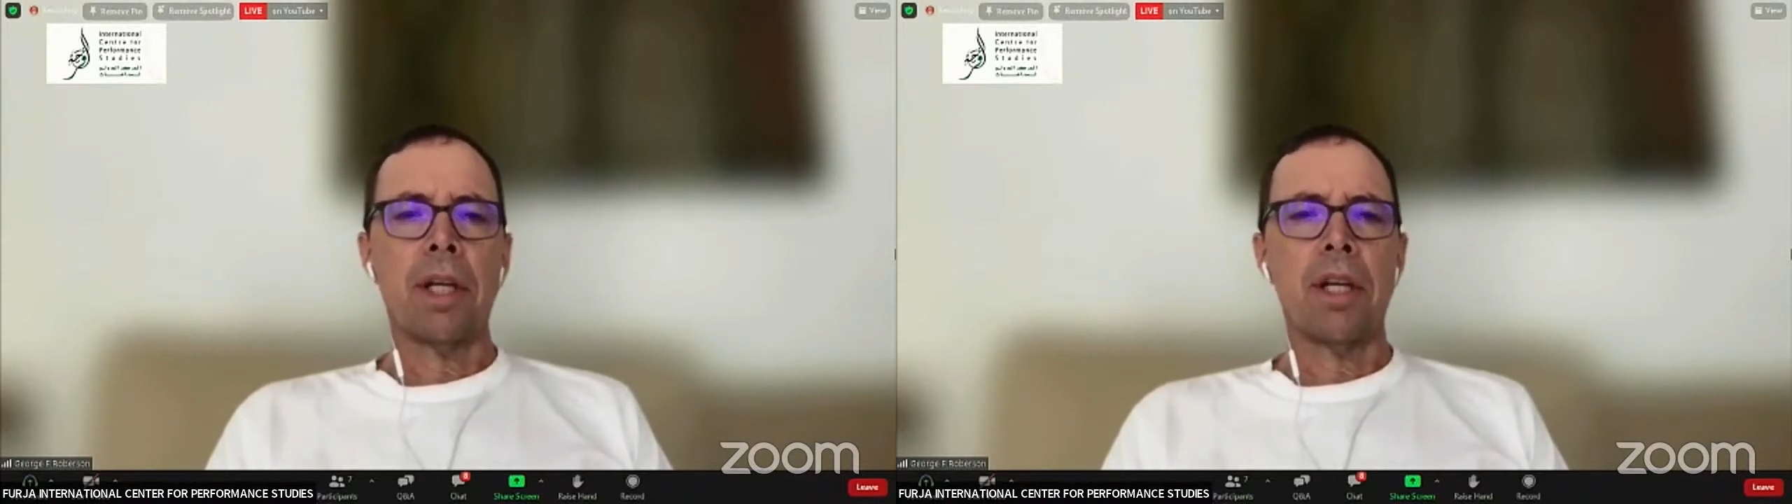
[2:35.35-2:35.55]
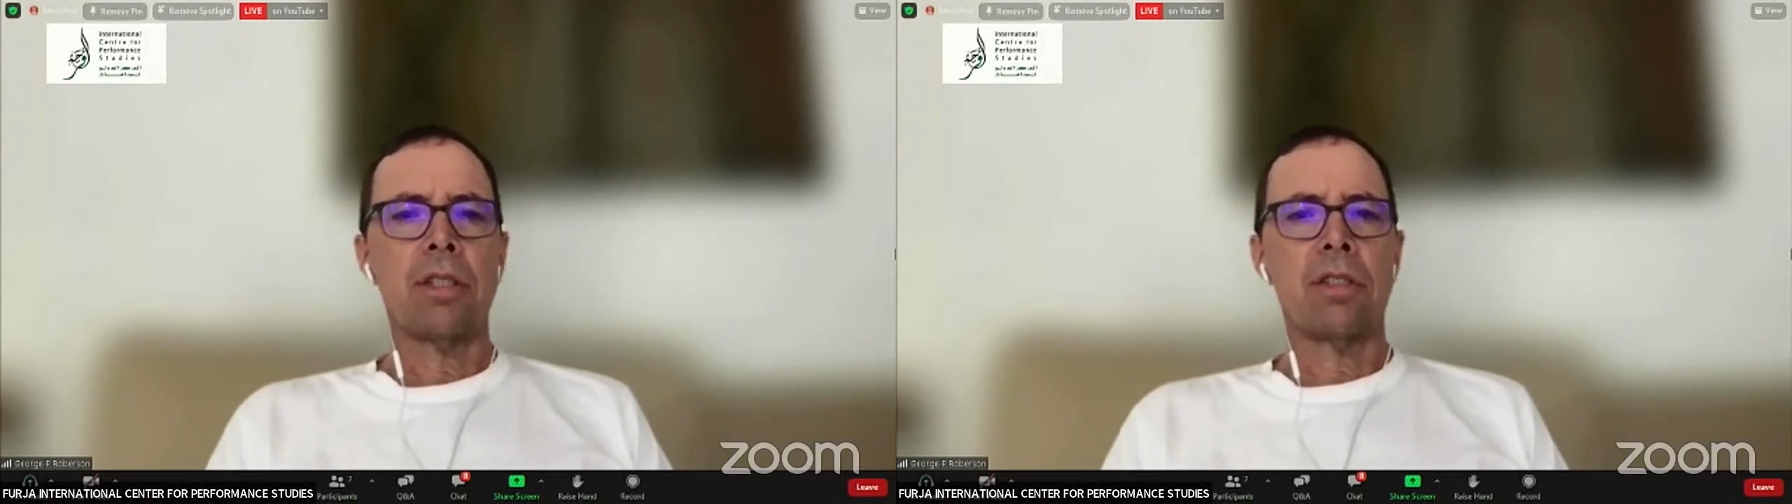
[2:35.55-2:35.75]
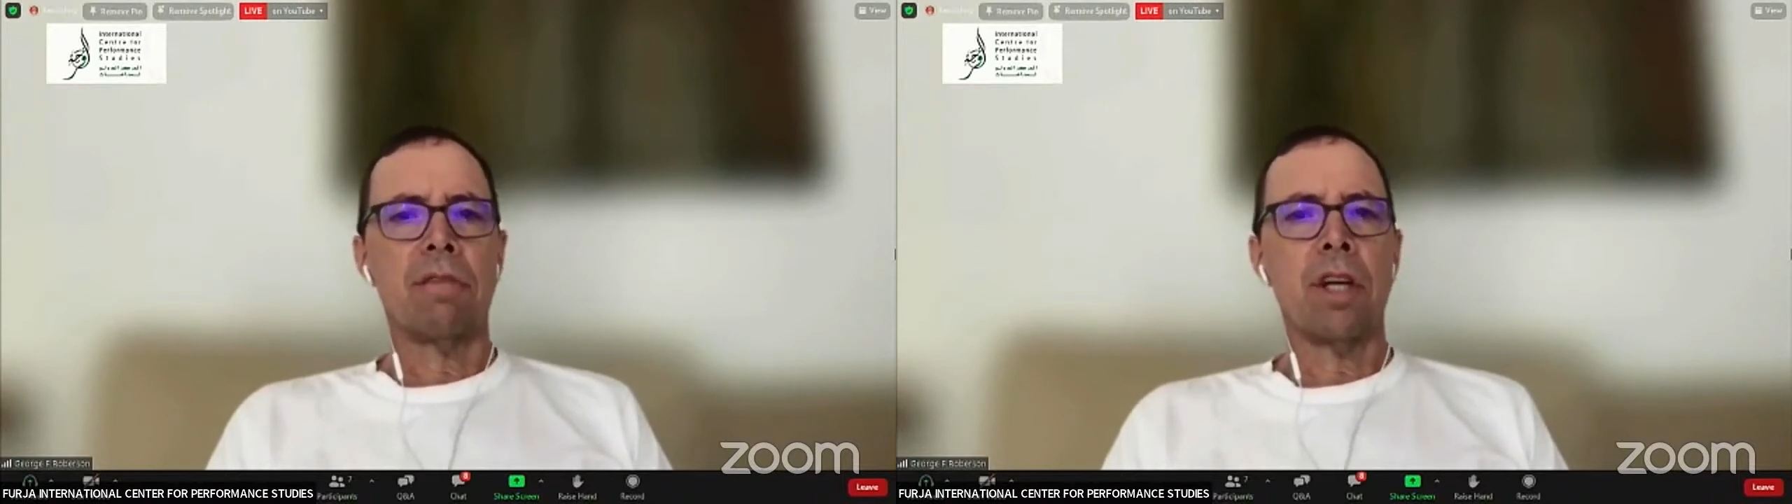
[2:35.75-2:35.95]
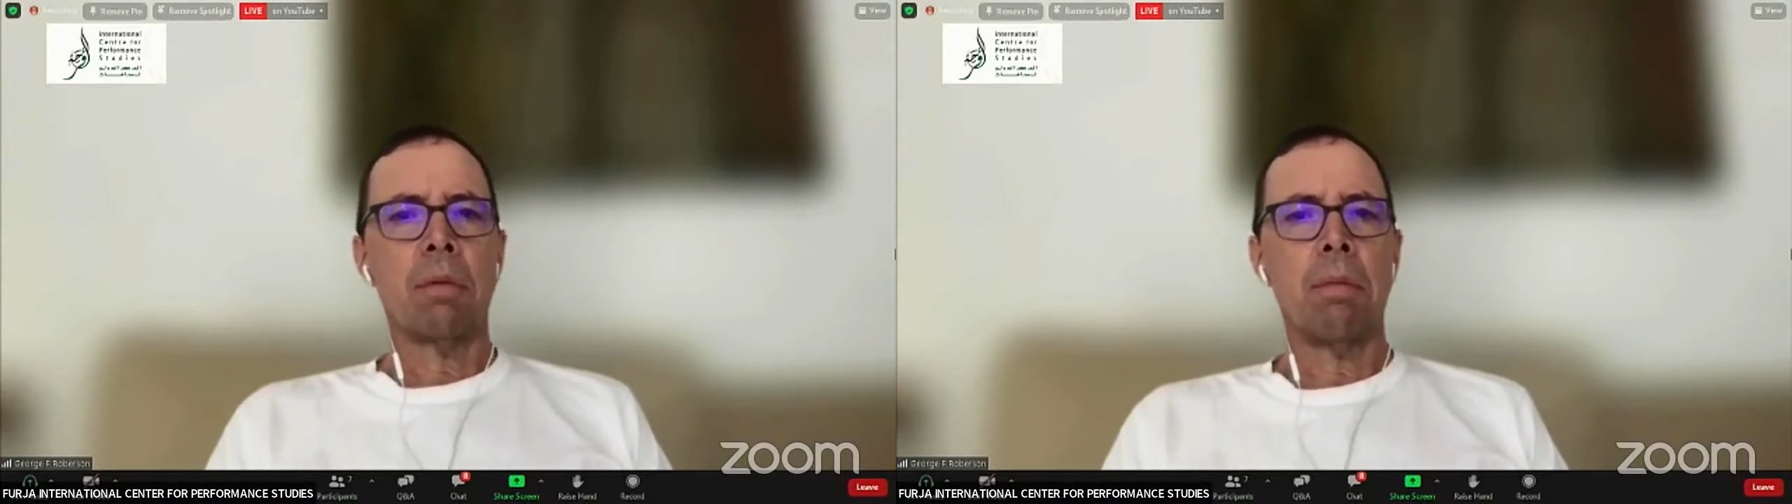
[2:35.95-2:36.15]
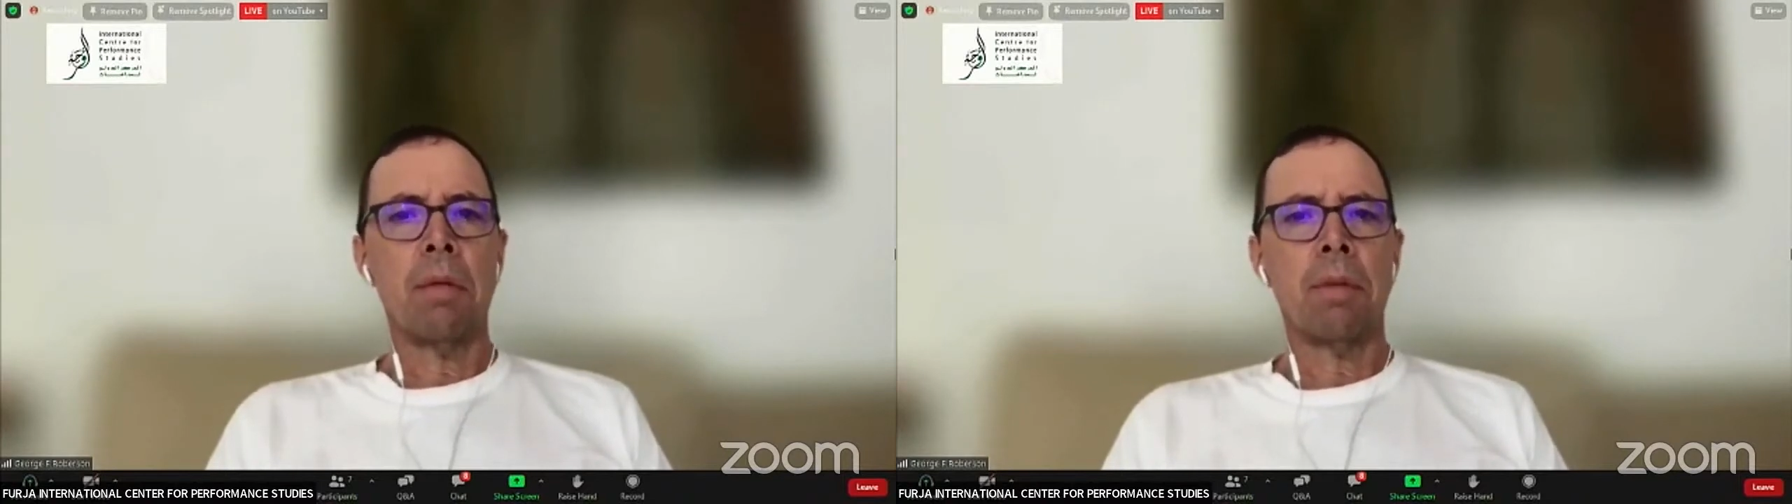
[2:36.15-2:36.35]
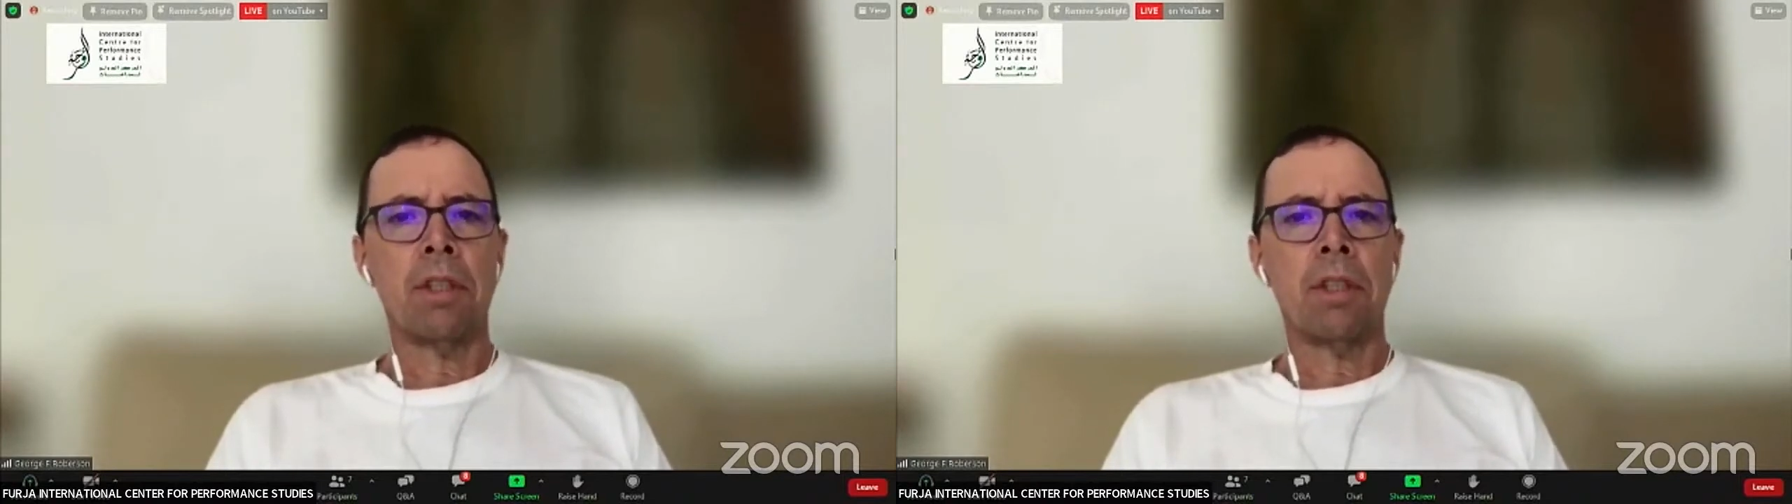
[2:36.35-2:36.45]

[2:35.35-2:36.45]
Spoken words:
of young people.